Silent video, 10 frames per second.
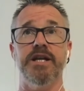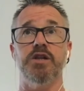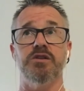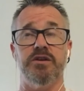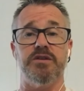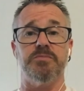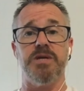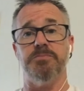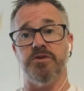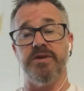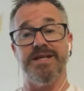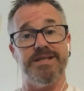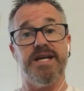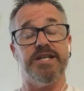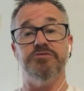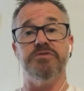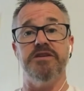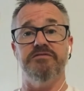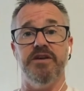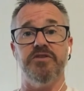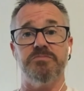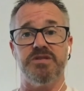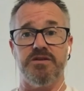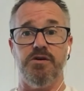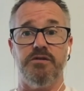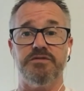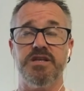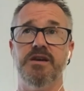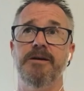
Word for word: And a lot of the people around here had to reinvent themselves.